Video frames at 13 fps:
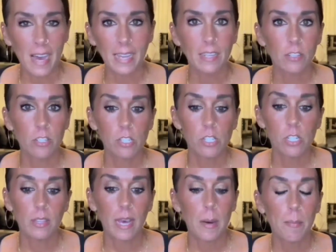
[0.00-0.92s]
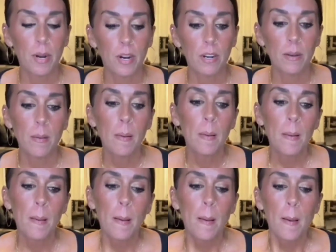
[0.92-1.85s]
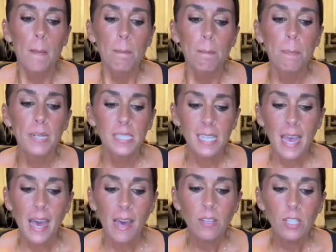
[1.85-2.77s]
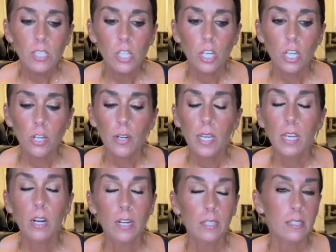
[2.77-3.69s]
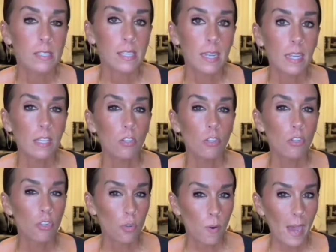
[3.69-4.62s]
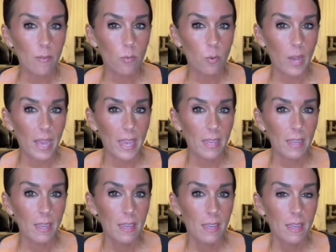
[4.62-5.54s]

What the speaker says: I understood that part. But to have a security guard sitting in your driveway